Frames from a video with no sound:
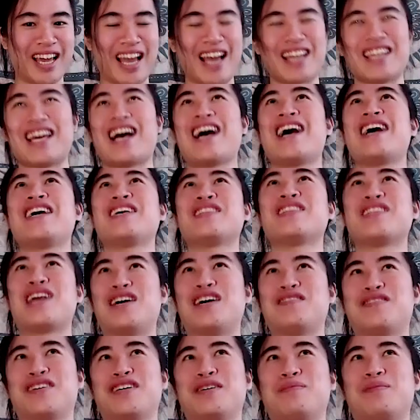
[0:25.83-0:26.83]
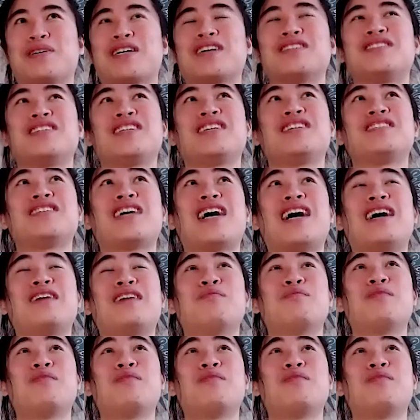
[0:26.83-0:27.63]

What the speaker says: and I love it because it is at